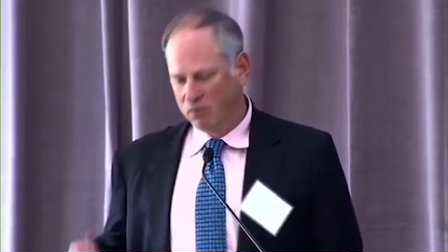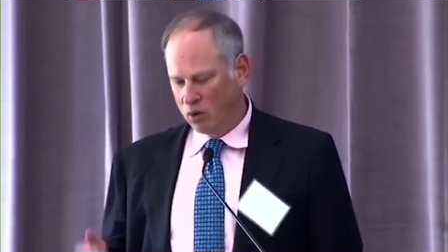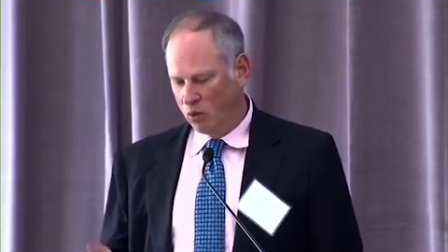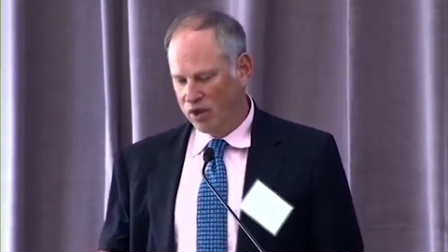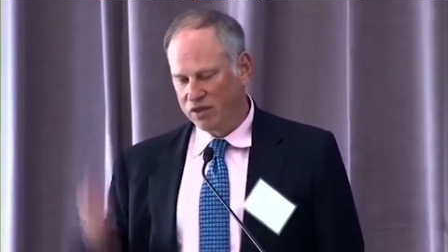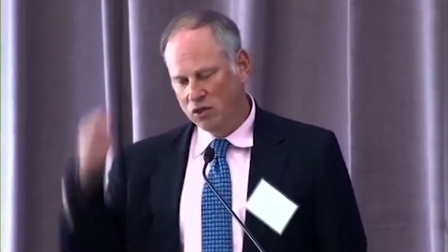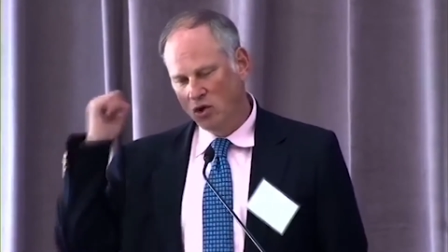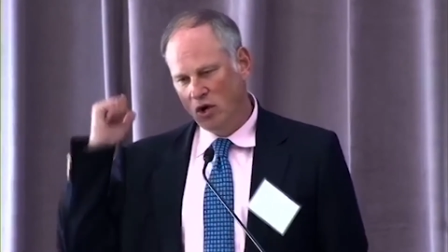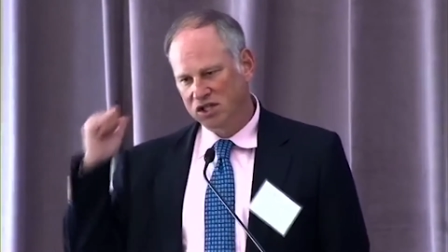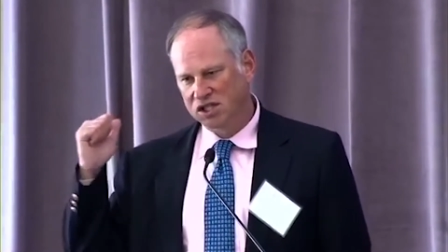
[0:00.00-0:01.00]
with New
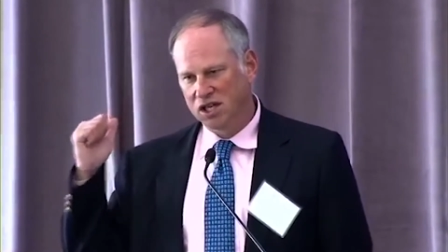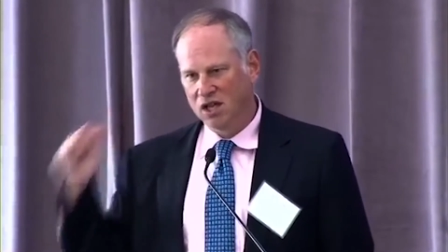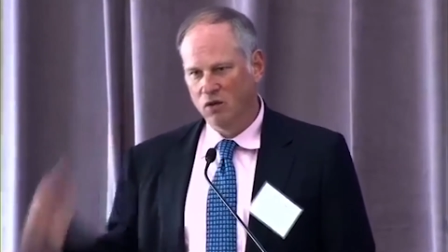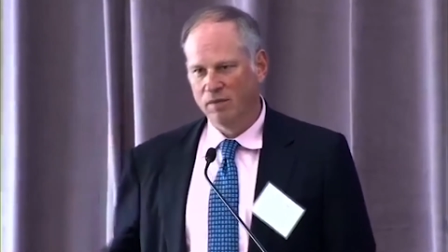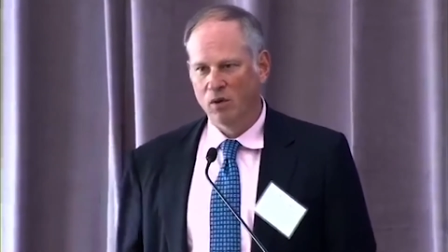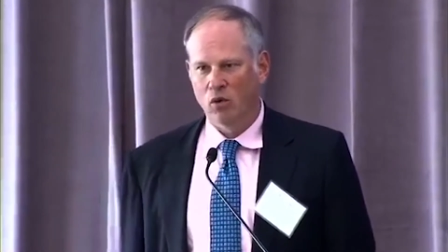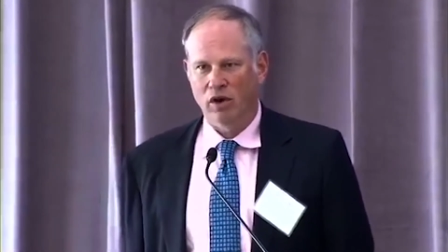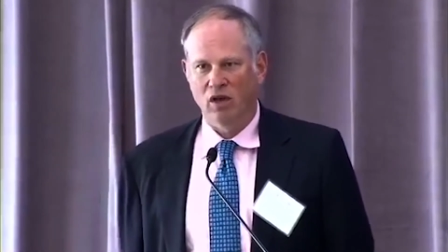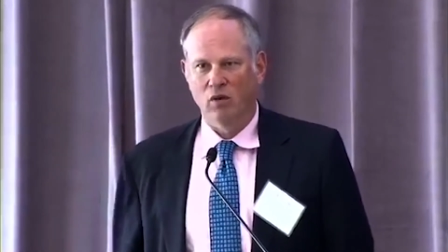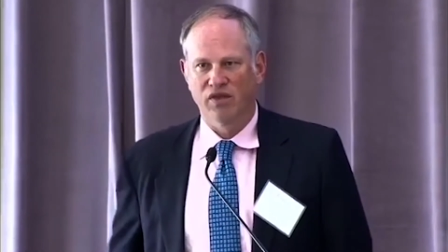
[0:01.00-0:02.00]
York City, we've been
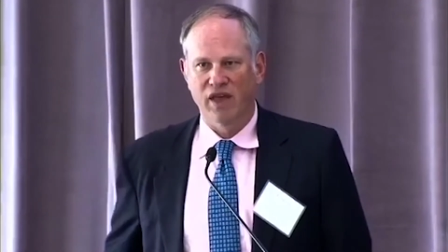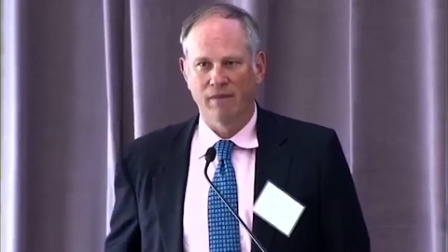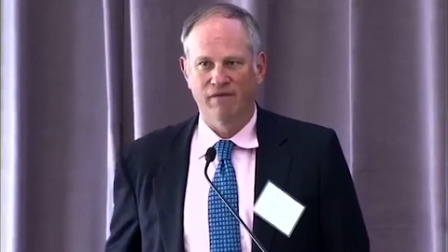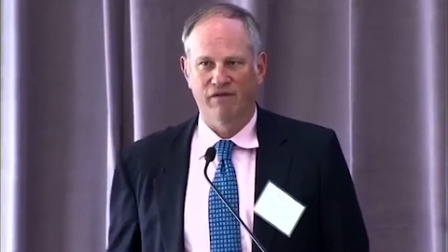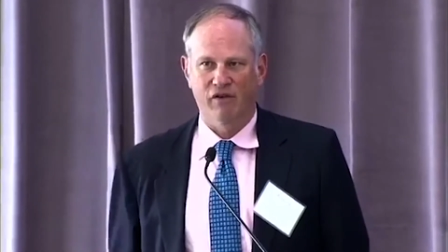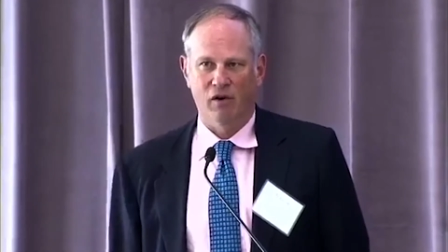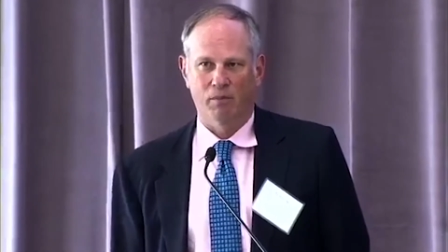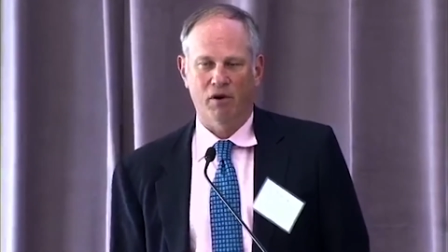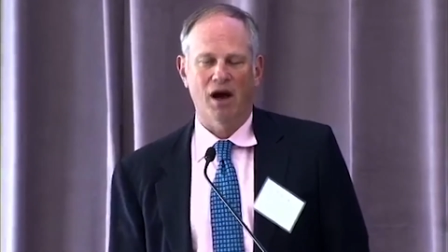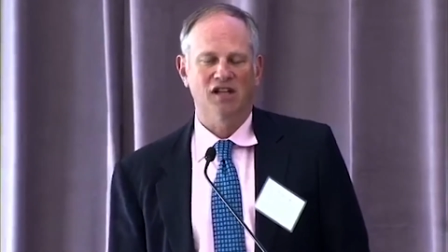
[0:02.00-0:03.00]
working with them for
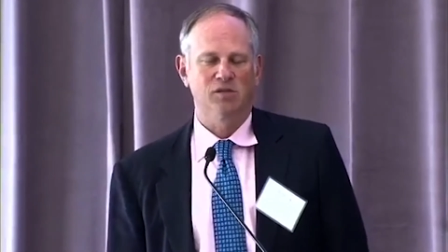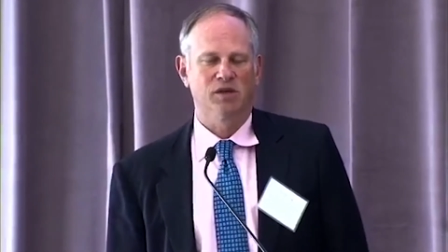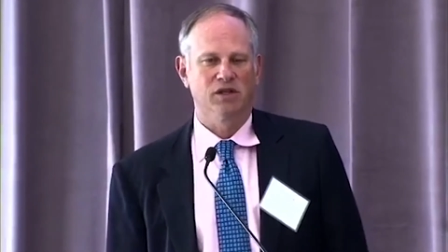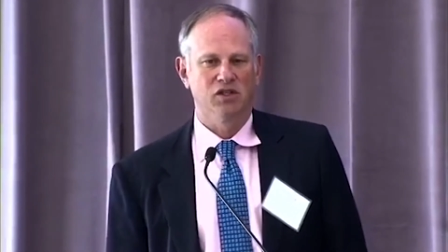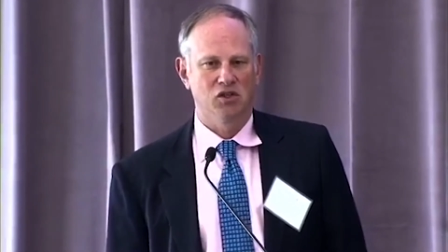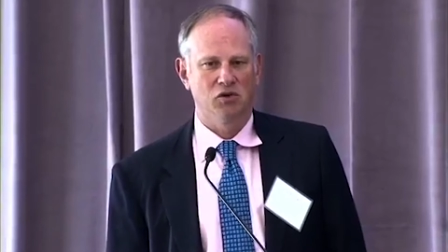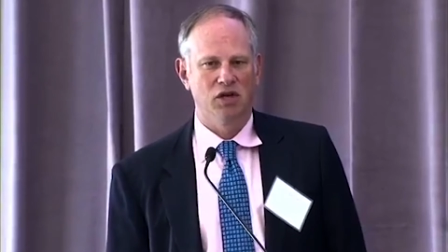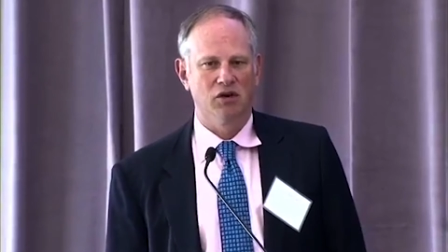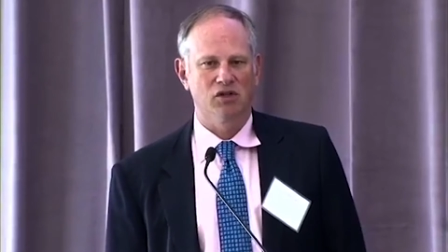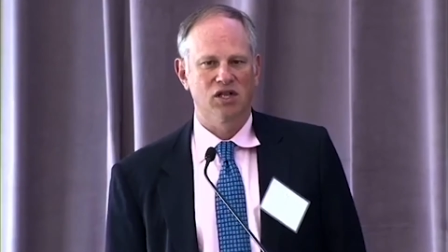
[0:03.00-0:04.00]
approximately 2
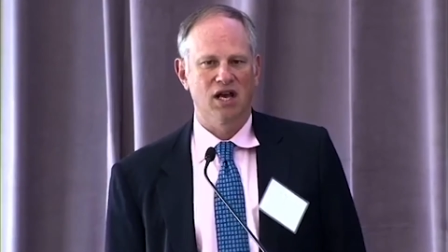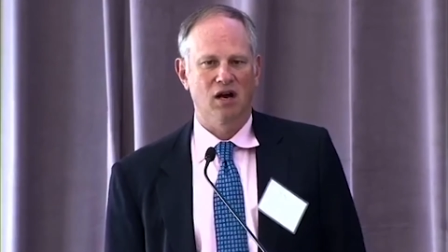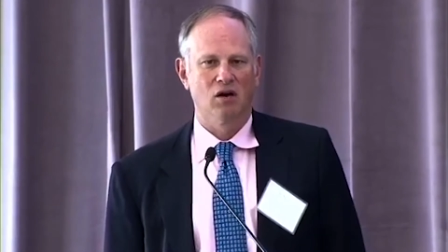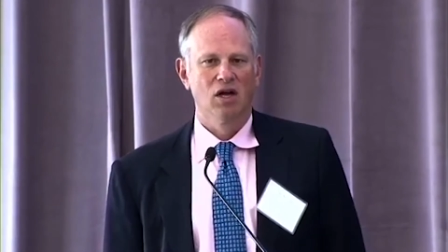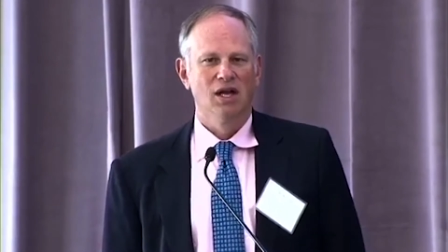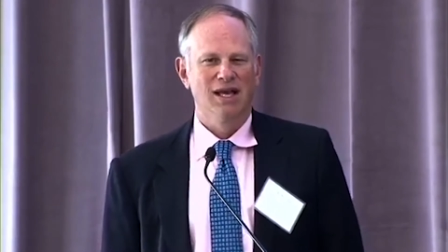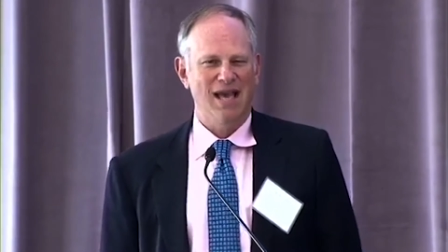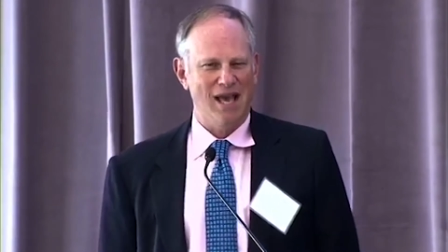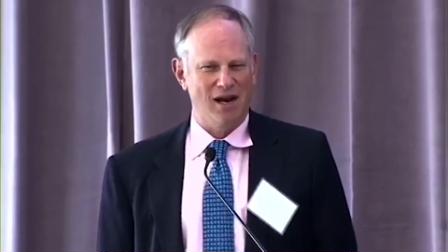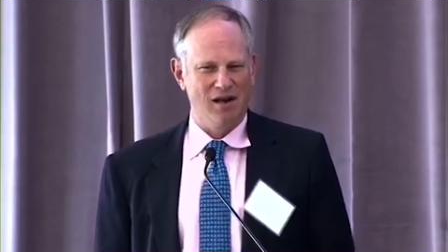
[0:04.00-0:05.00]
years now.
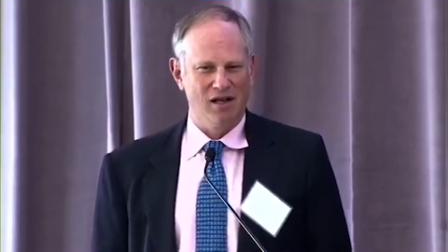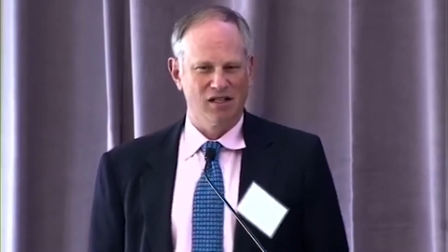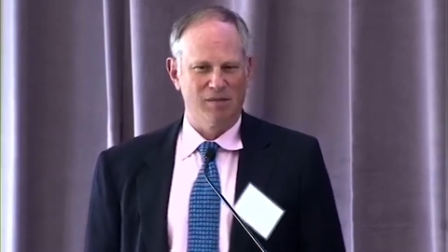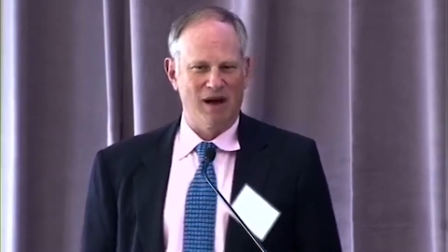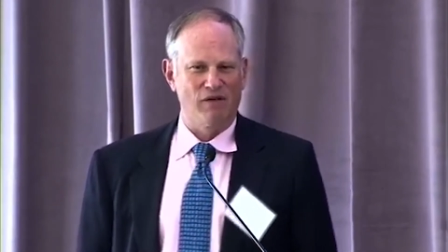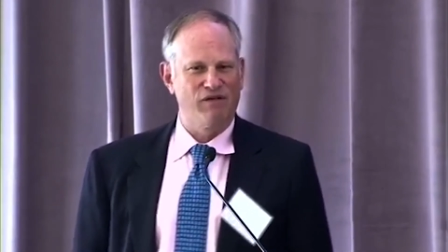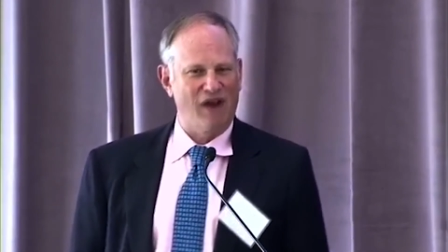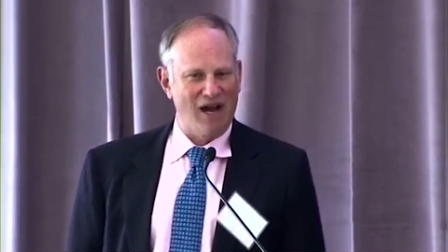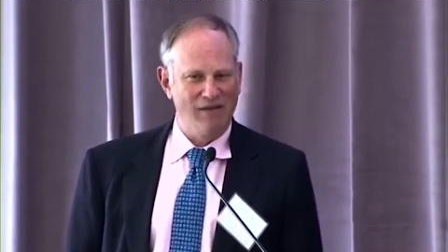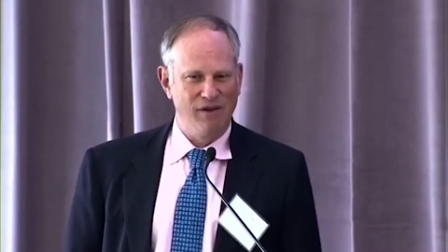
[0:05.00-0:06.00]
Canada is about
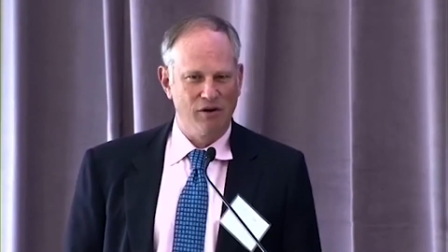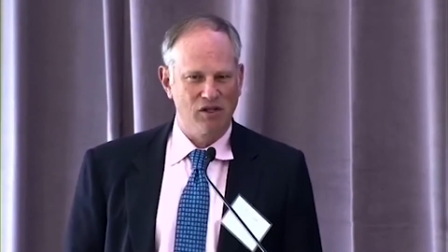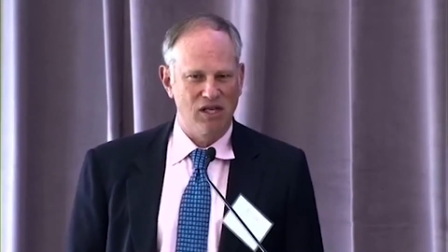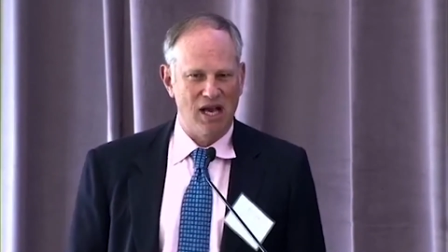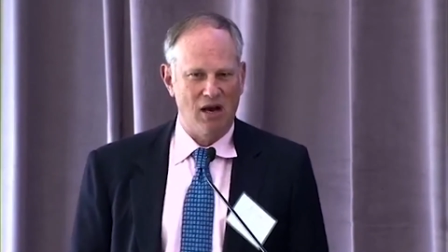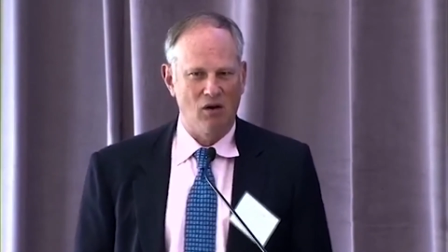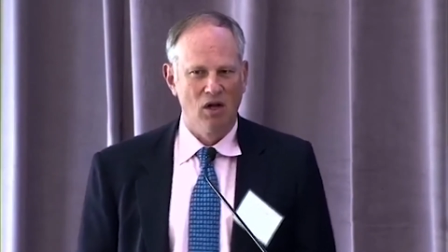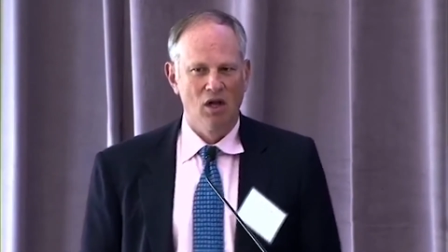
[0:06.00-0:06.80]
5 years now.